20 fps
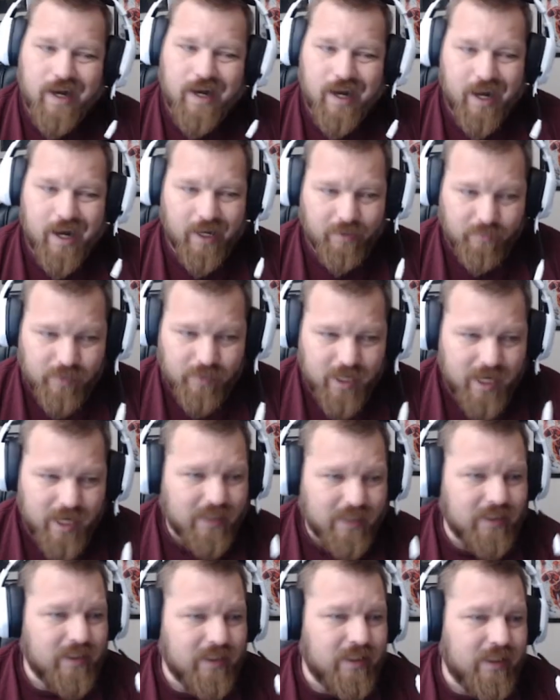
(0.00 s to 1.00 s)
I'm
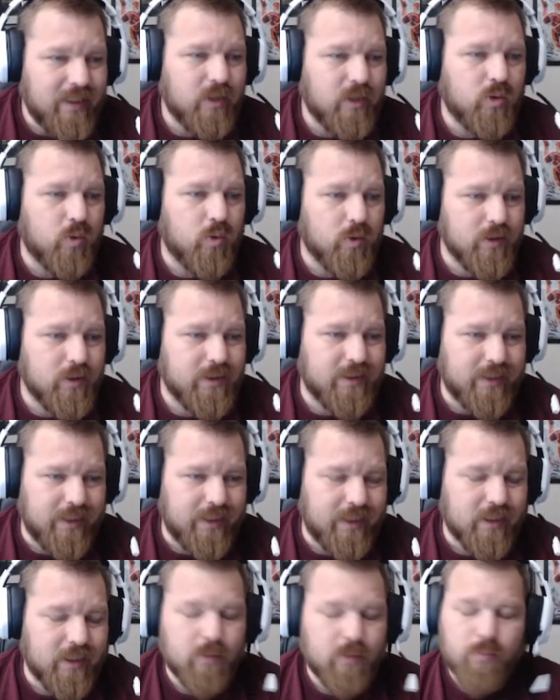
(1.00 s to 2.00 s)
kind of leaning towards
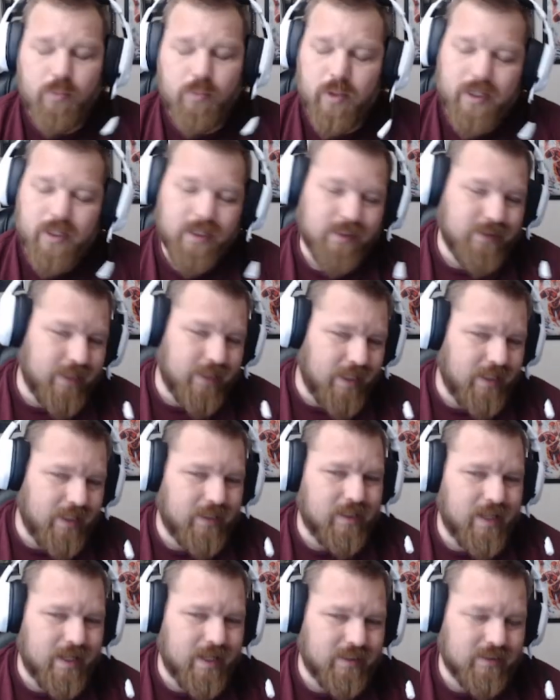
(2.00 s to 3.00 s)
Seer, but a tank
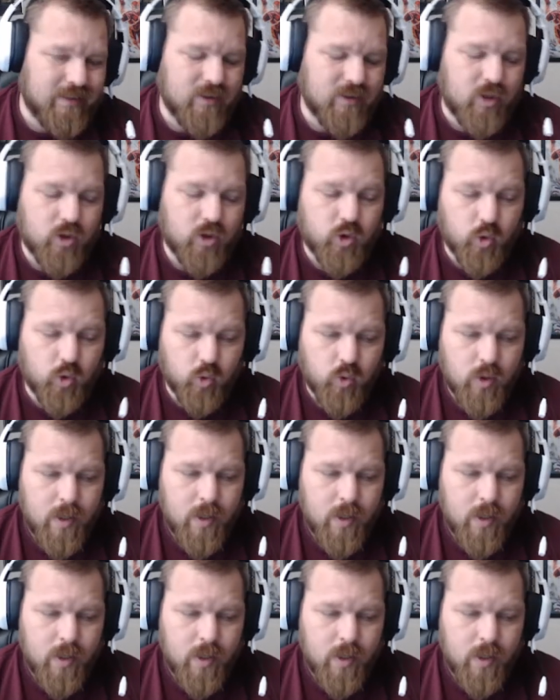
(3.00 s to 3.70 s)
class is also